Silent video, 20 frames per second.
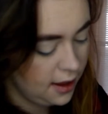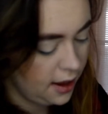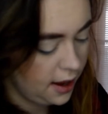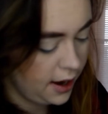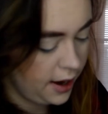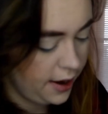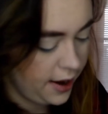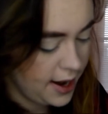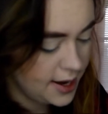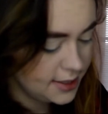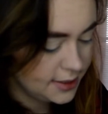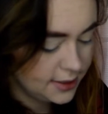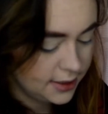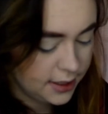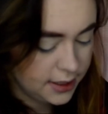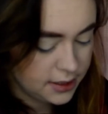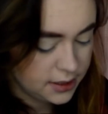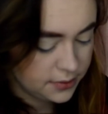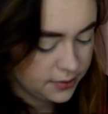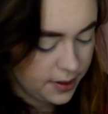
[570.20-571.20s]
Alright, so
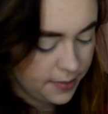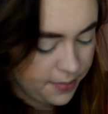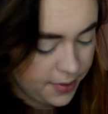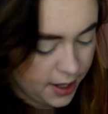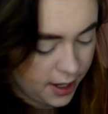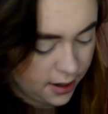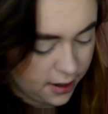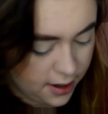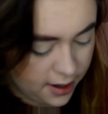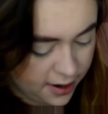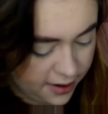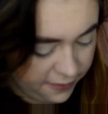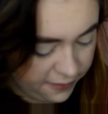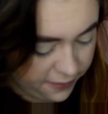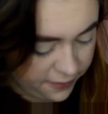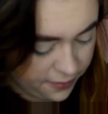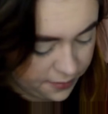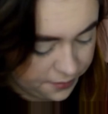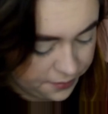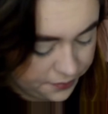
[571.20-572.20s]
let's wipe that
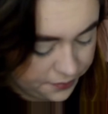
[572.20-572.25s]
off.